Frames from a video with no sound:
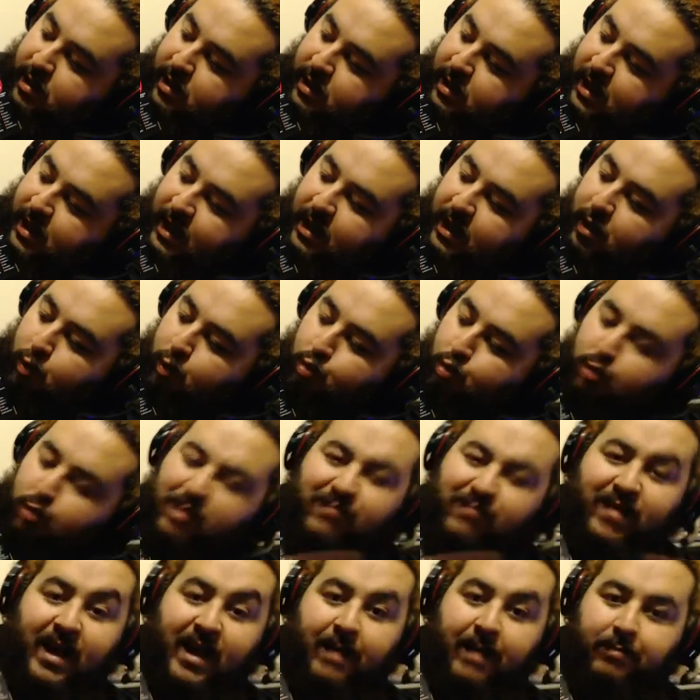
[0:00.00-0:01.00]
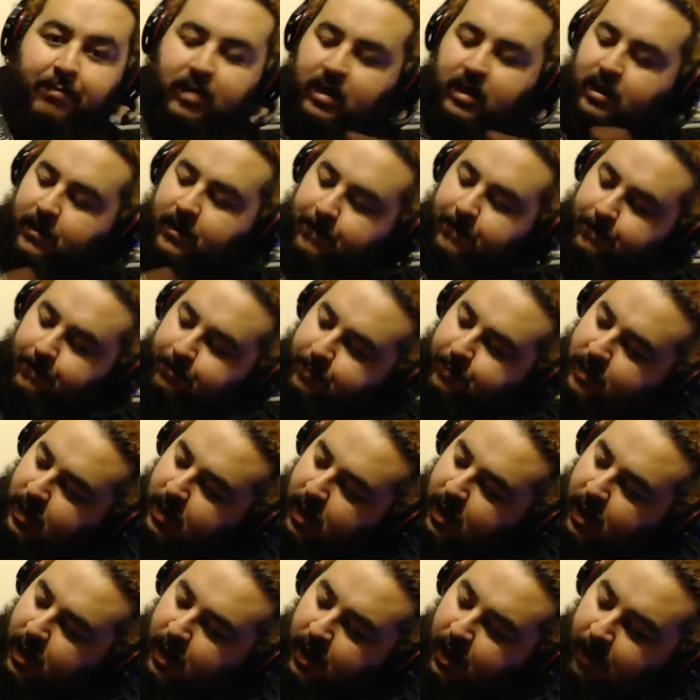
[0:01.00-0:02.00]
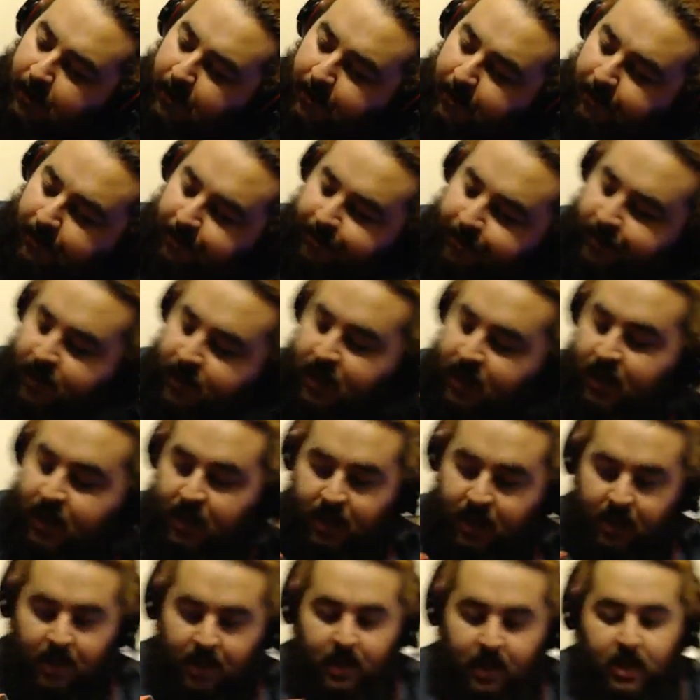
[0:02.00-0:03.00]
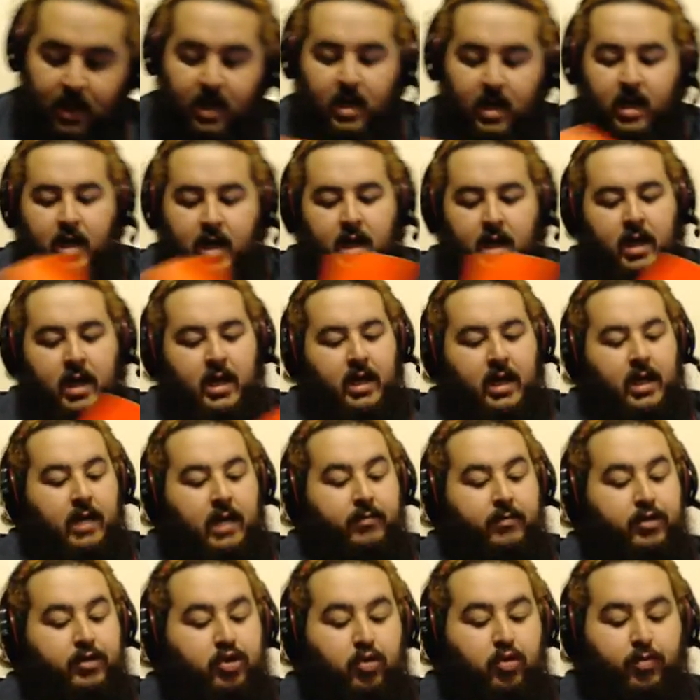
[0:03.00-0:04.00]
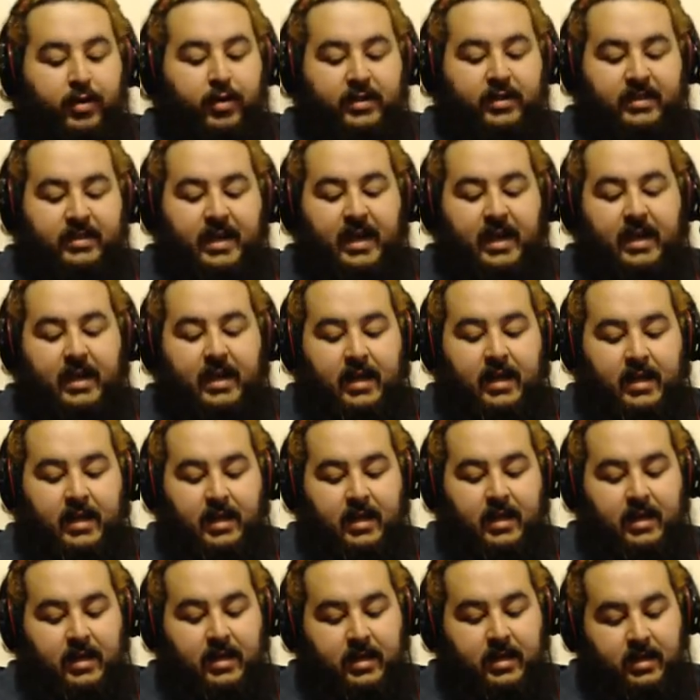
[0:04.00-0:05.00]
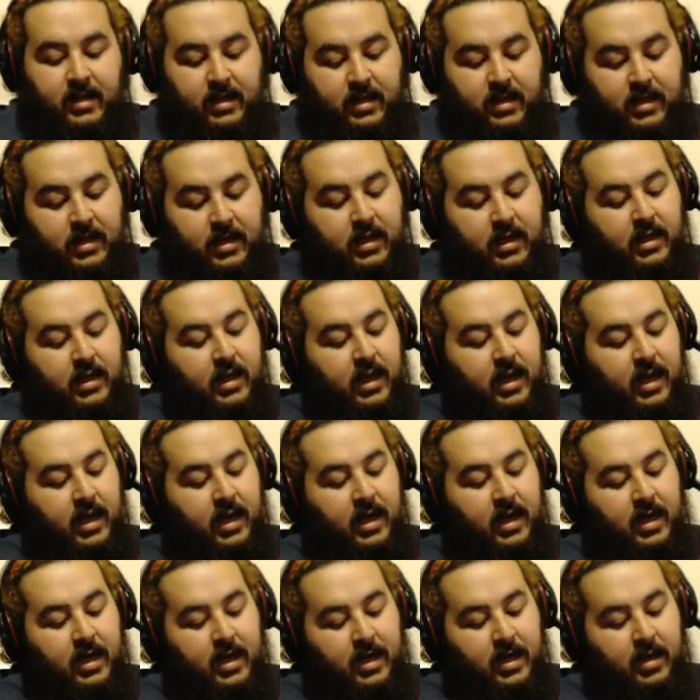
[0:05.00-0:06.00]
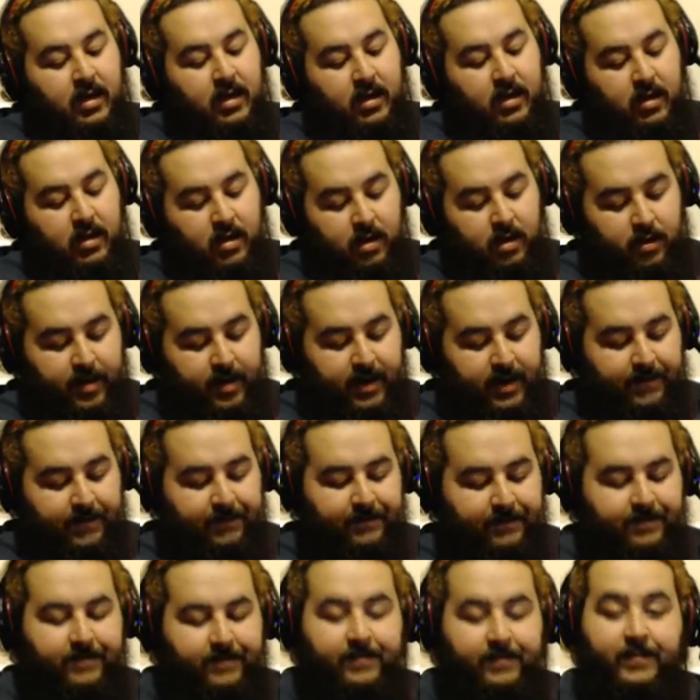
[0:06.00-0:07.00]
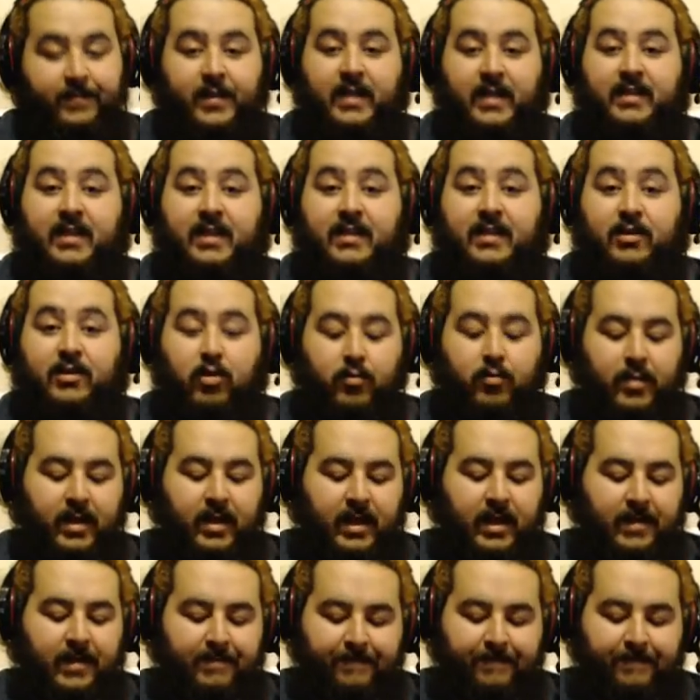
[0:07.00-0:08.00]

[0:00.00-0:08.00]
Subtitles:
kind of revamped. Um, I'm super excited, and all right, let's get to opening it.